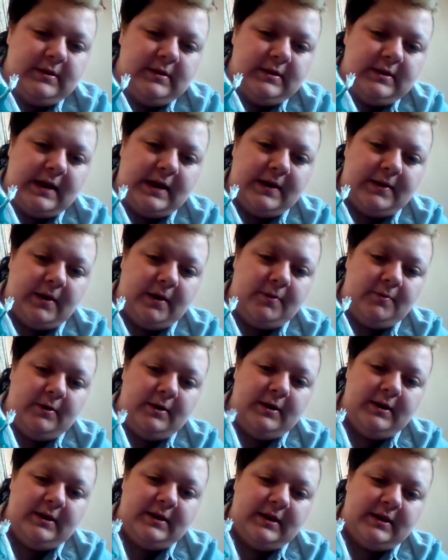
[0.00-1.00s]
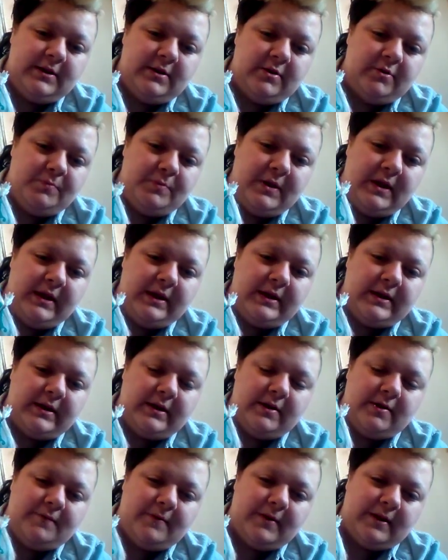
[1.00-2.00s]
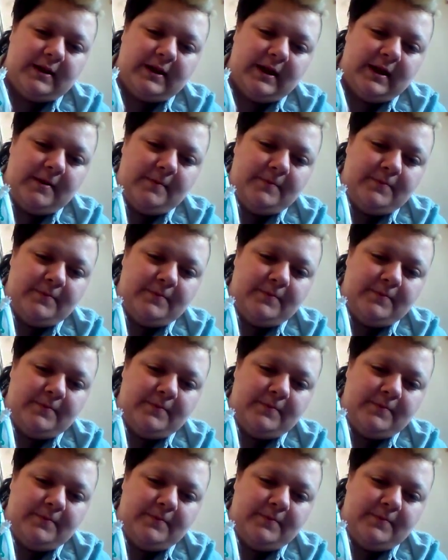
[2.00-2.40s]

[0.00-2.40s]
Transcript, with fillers: Now I wanted it to be kind of like a